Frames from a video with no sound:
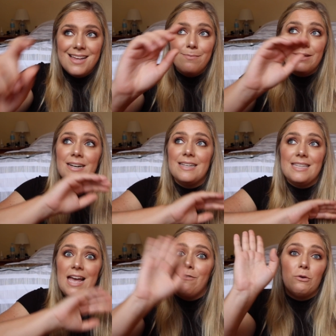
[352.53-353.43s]
because
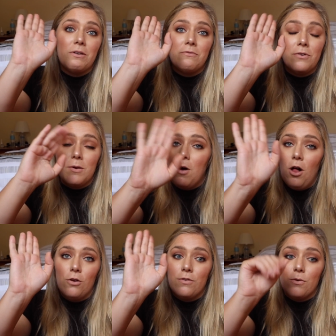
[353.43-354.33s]
everyone from
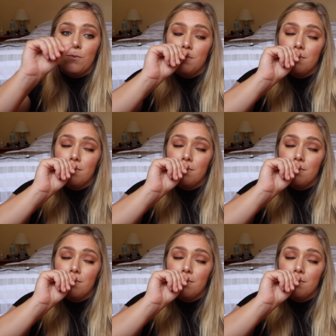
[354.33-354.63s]
all over the